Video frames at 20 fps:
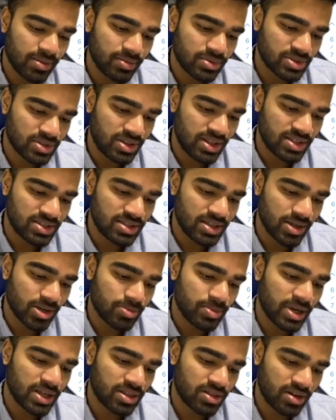so this divided
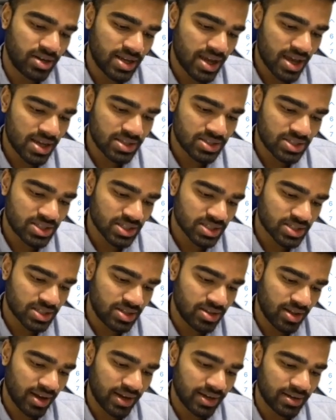by 3a is just
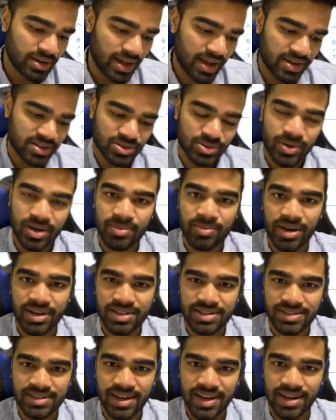9, x squared
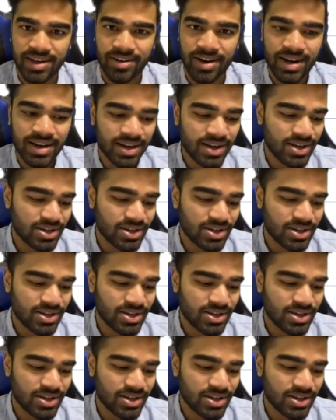minus 9, right?